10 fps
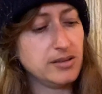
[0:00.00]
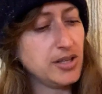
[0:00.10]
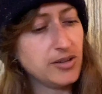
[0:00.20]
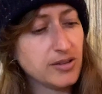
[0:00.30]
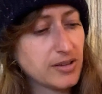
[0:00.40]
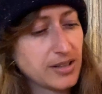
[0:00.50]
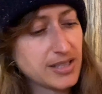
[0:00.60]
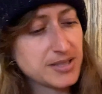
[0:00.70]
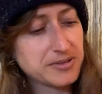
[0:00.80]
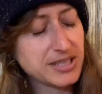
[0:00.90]
know,
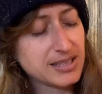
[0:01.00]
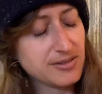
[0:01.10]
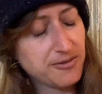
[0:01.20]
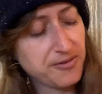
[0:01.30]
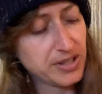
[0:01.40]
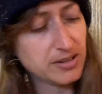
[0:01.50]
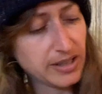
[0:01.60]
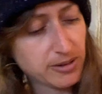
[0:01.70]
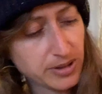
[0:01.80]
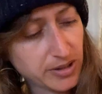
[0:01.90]
this one doesn't feel
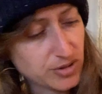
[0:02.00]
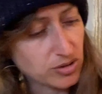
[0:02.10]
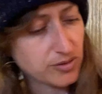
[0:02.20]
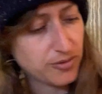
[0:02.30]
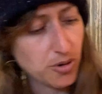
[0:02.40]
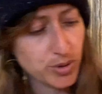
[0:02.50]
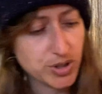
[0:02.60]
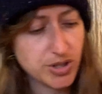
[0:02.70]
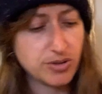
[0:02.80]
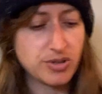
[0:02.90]
like what you have to look
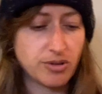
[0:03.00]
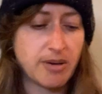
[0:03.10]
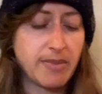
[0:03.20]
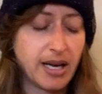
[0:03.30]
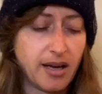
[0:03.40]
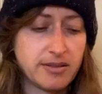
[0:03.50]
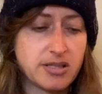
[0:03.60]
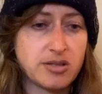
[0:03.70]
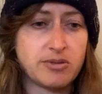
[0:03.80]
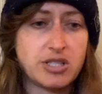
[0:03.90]
forward to, so I might have
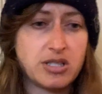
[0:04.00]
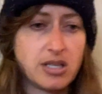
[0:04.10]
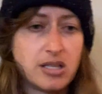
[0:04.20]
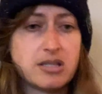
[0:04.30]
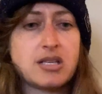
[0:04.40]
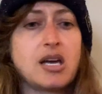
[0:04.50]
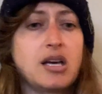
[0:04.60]
to switch these.